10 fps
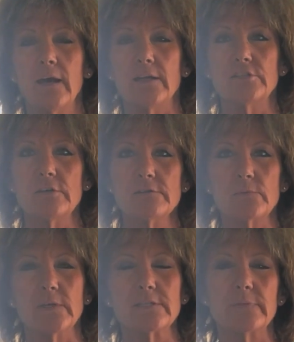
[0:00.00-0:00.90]
I chose
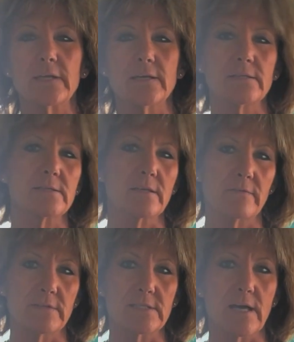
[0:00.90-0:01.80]
WITS because
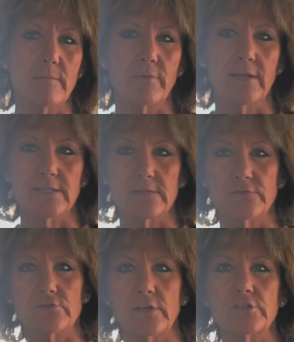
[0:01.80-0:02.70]
of its comprehensive
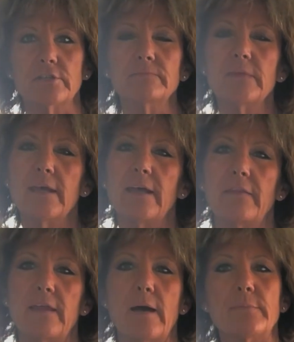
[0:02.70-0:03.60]
structure
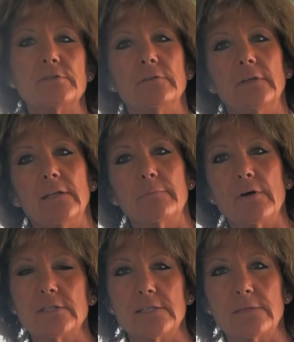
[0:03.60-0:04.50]
and the opportunity to
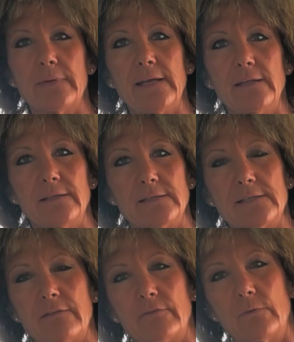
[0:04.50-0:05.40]
participate in
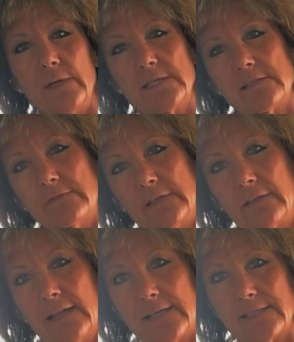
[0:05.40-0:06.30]
several weeks of
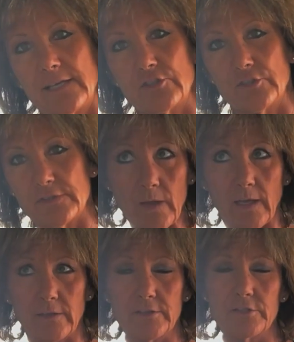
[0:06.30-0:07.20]
in-class lectures. I
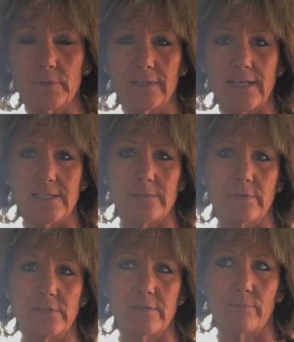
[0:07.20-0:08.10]
learned to realize the
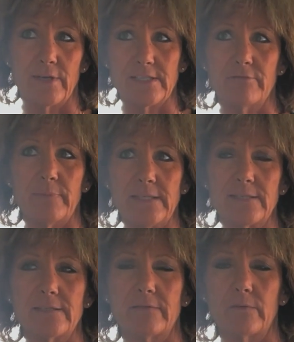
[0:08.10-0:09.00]
most impressive
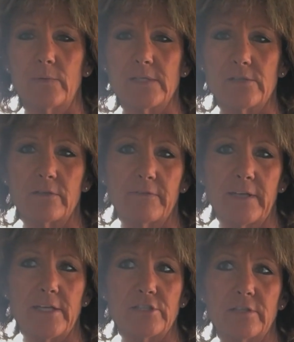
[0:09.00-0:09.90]
pieces of the WITS
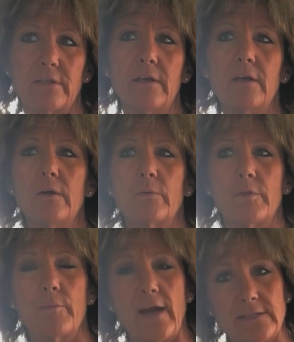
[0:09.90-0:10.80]
certification were
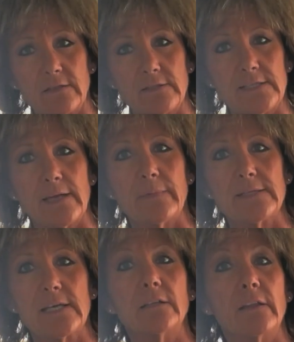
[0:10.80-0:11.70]
the practical
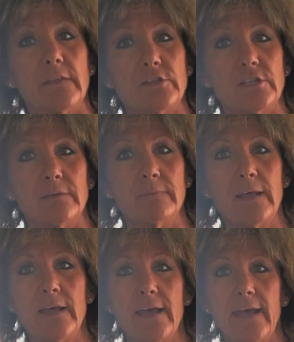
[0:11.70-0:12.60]
segments held in the gym
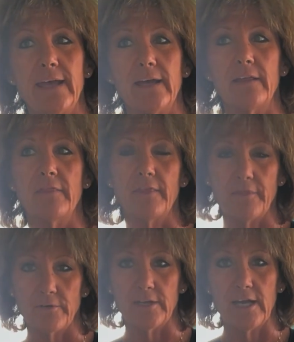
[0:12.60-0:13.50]
and the
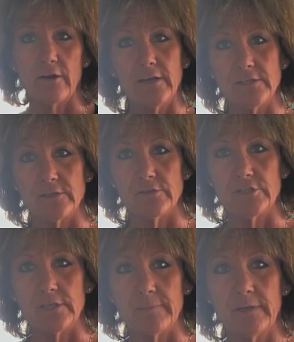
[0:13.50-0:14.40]
30-hour
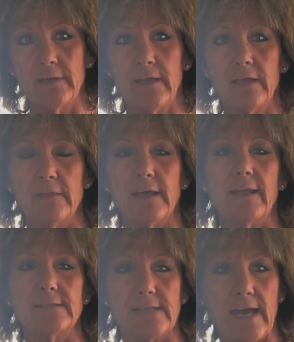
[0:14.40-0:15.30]
internship. That
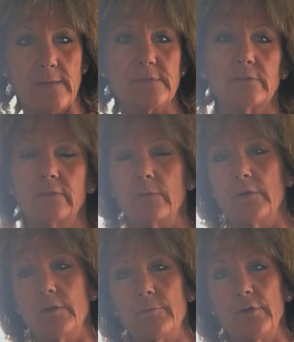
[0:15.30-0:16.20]
is absolutely
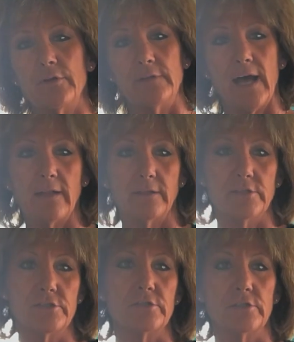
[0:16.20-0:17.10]
where you put your
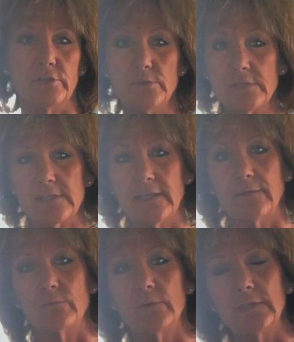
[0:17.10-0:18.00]
knowledge to use
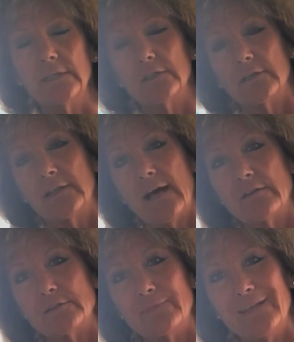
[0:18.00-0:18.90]
and really learn
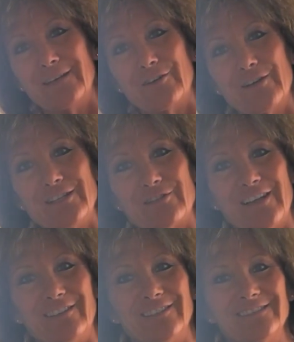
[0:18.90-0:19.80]
how to be a great
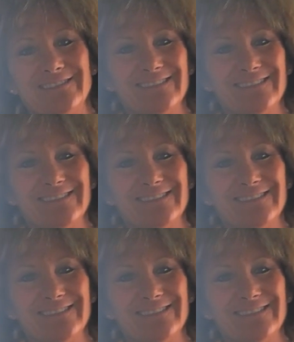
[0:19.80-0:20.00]
trainer.